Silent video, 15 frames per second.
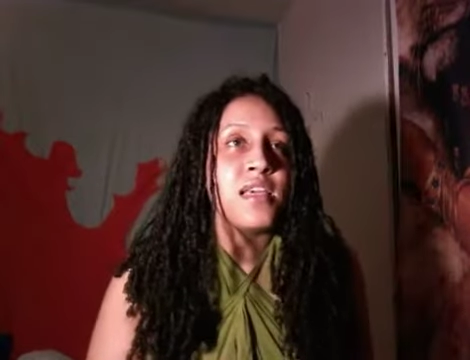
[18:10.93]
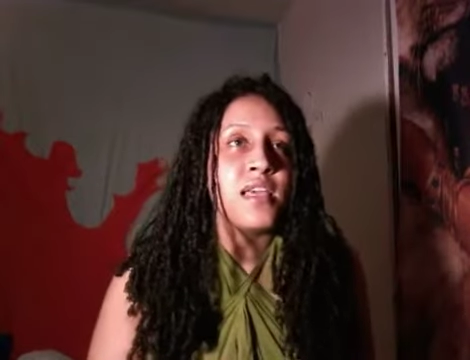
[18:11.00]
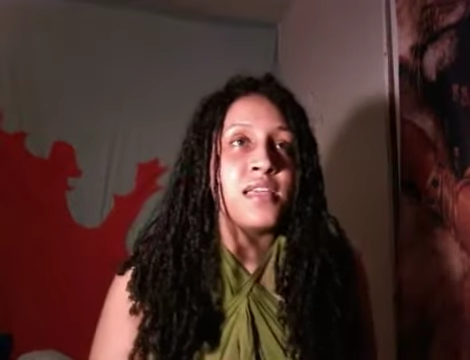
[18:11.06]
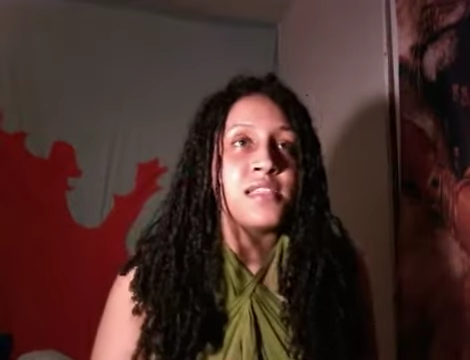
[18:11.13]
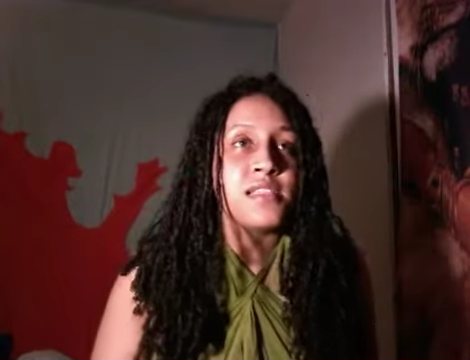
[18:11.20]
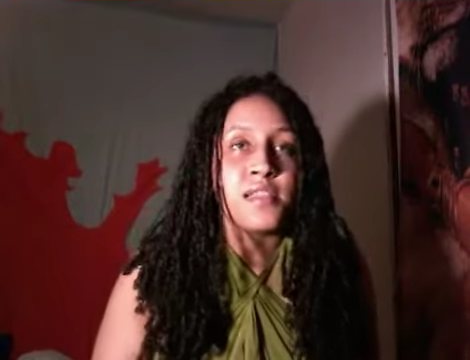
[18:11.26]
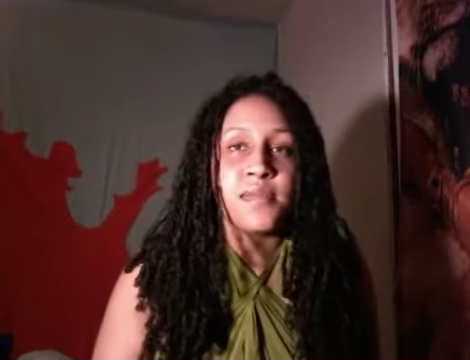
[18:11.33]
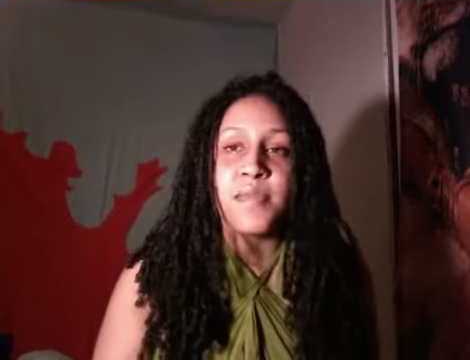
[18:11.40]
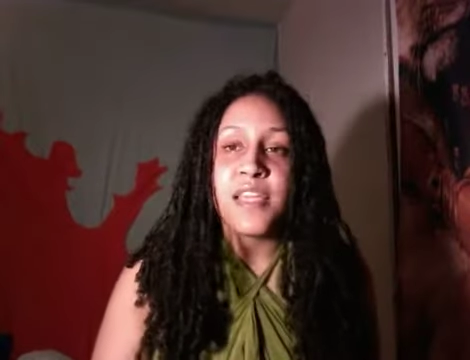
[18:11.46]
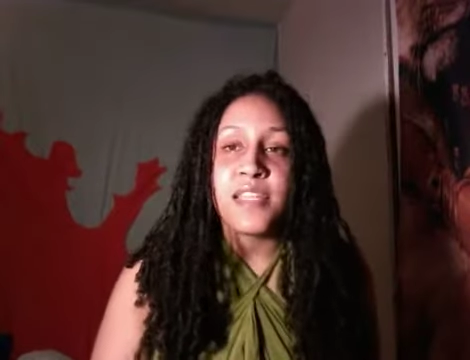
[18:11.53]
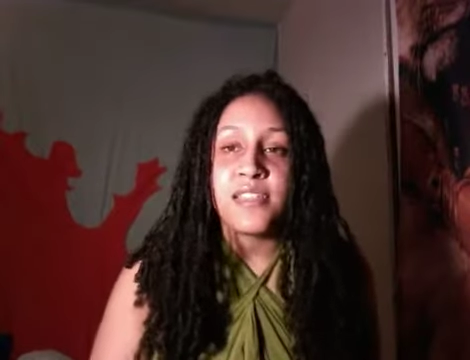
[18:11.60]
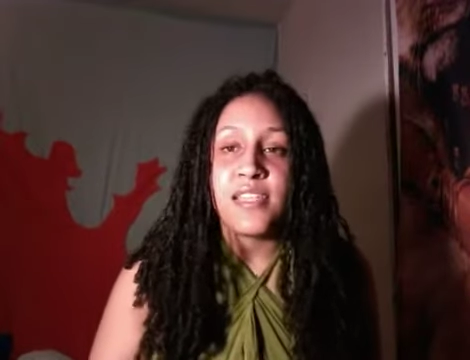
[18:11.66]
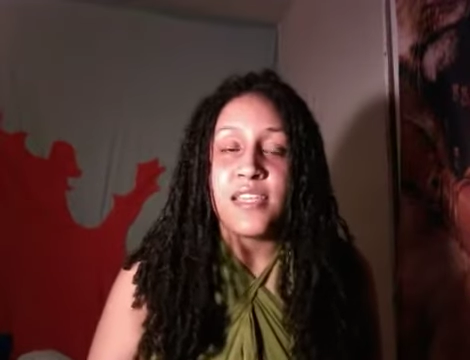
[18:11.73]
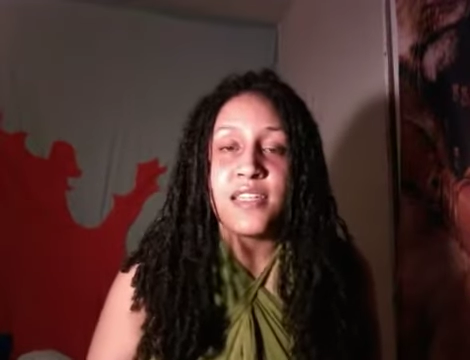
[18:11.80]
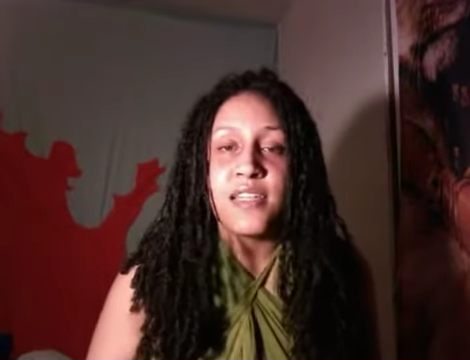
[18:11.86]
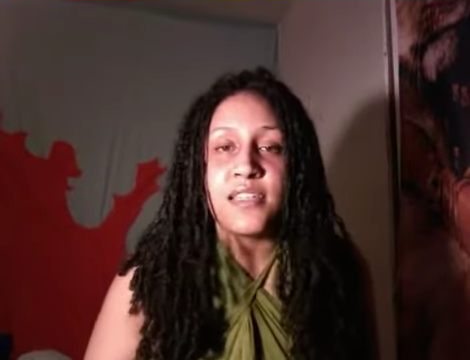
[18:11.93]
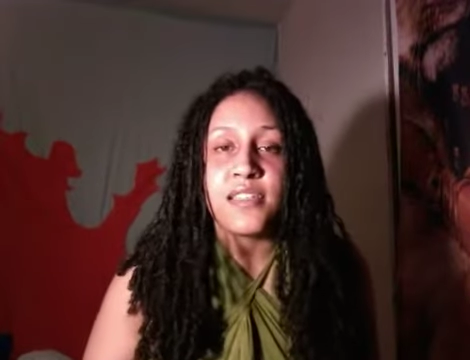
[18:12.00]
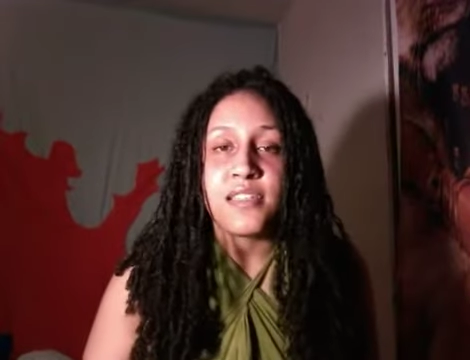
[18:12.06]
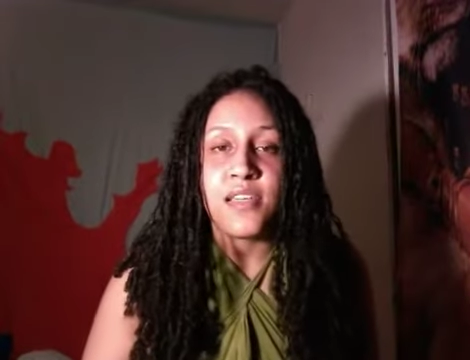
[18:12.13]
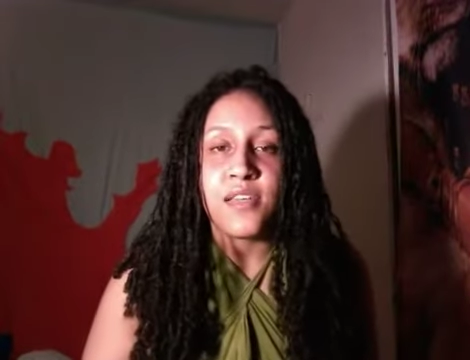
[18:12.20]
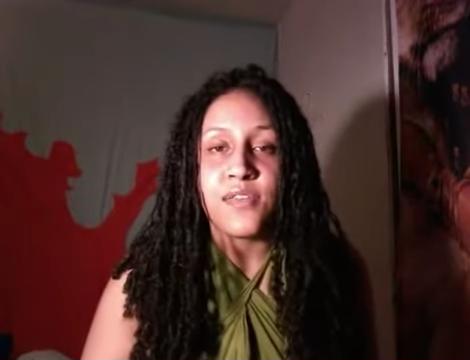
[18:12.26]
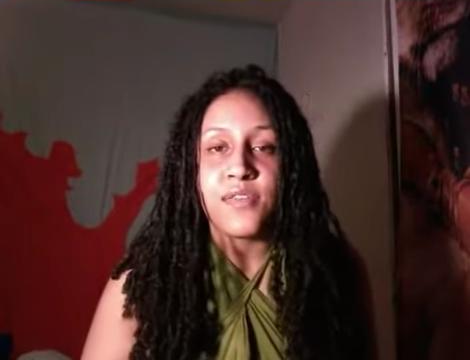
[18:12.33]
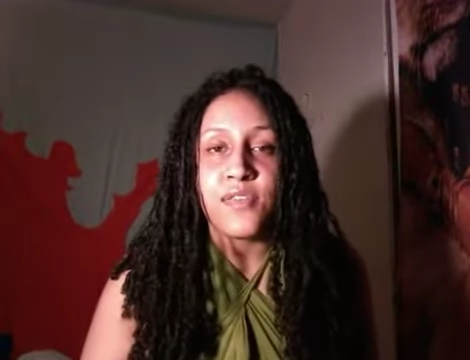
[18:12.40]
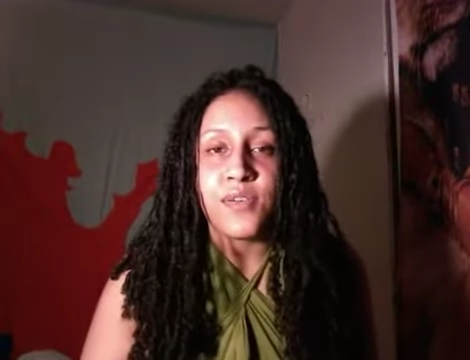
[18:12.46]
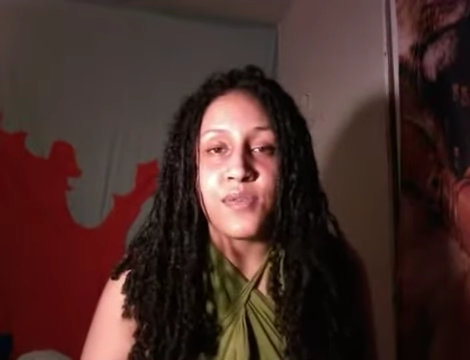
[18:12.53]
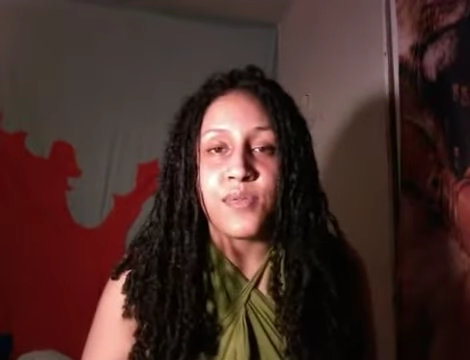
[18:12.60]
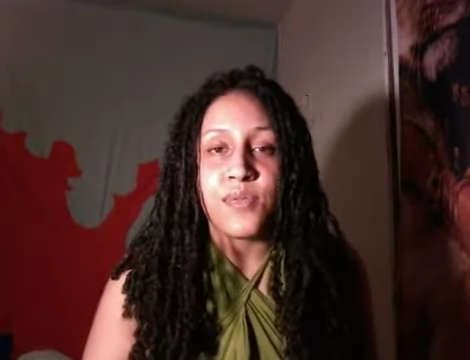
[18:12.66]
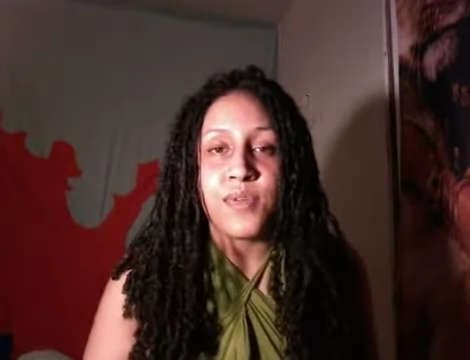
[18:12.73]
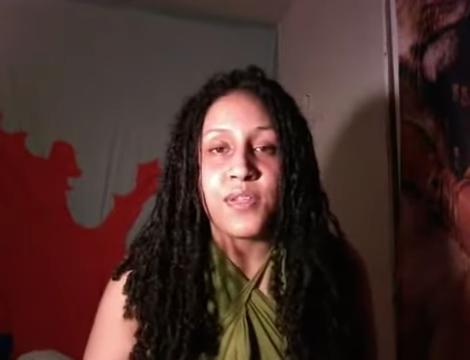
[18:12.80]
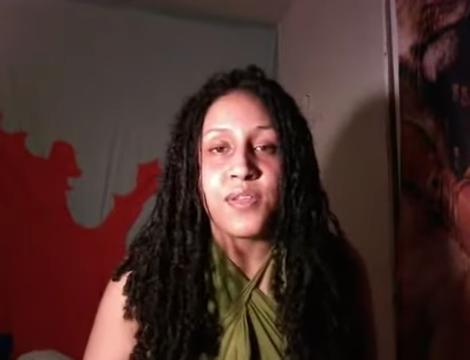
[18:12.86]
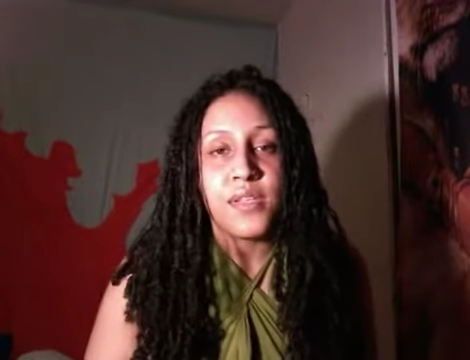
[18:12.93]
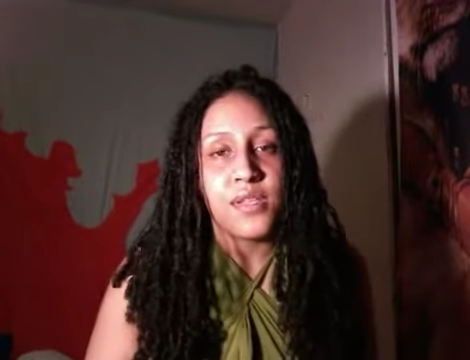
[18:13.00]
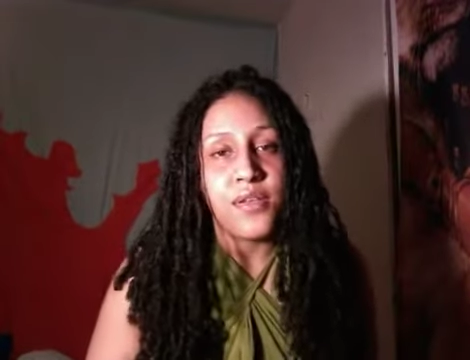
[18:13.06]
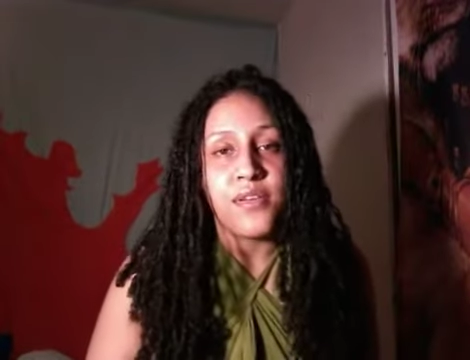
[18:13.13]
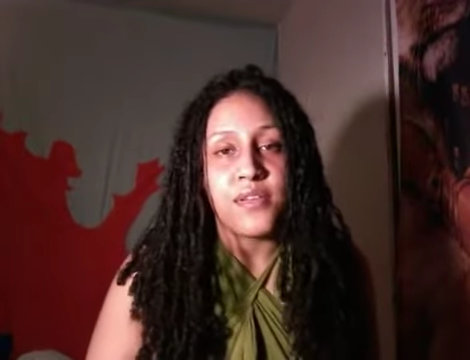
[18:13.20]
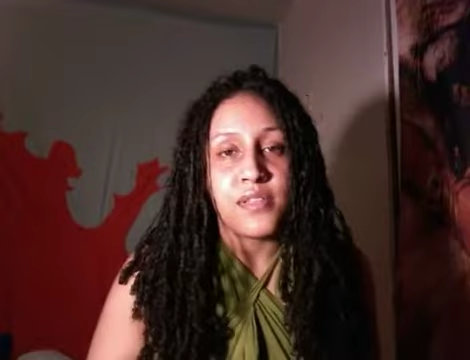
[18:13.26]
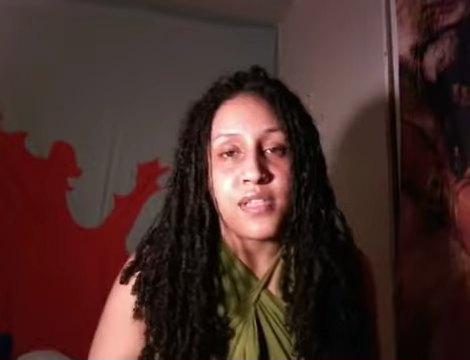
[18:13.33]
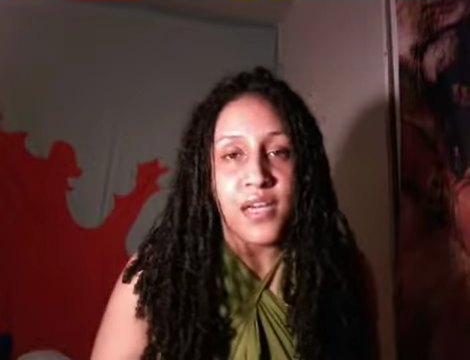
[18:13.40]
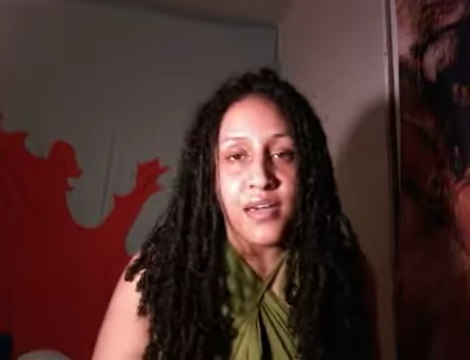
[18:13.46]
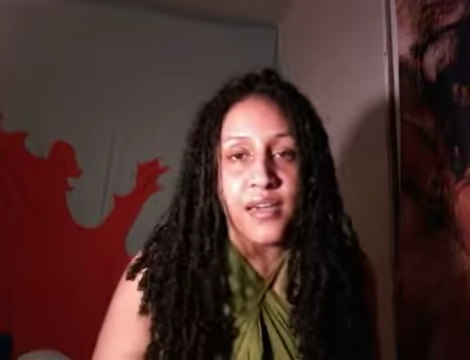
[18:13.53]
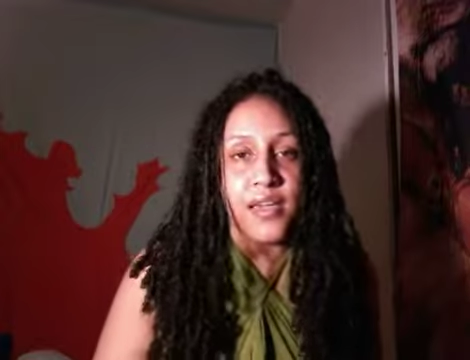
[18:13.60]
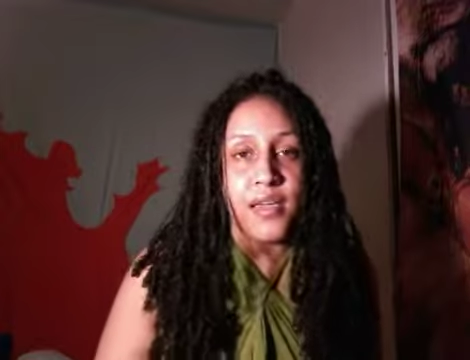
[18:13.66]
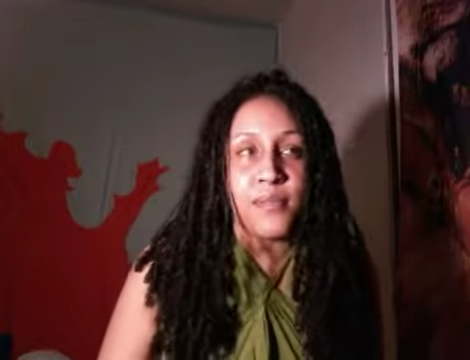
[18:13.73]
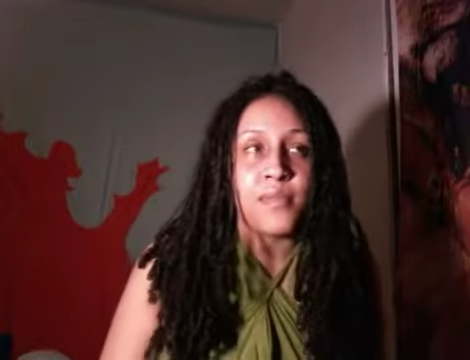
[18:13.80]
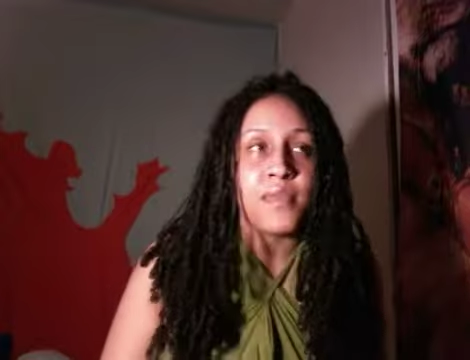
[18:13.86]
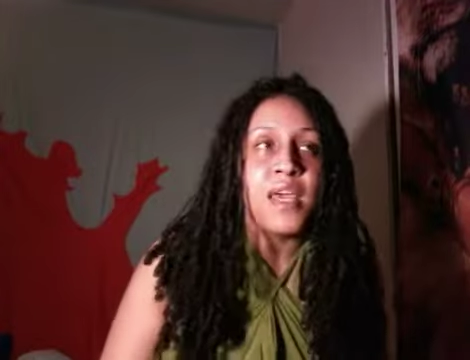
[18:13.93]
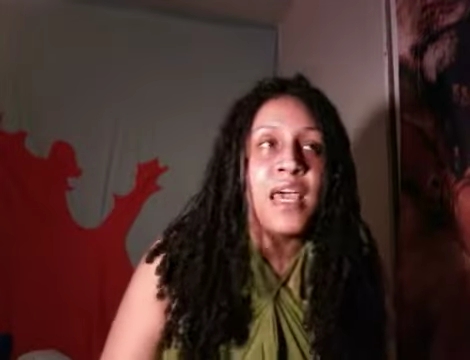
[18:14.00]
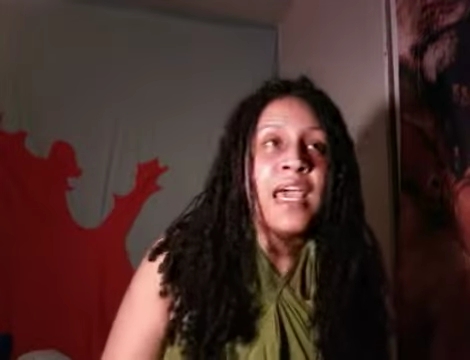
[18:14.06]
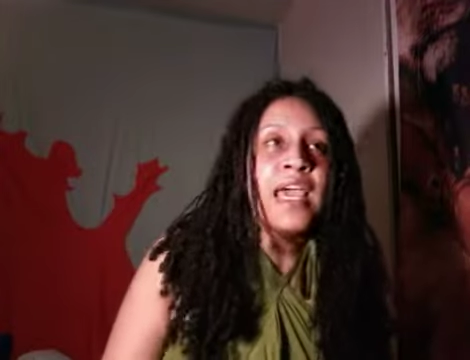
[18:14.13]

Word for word: it's maintained itself for a really long time.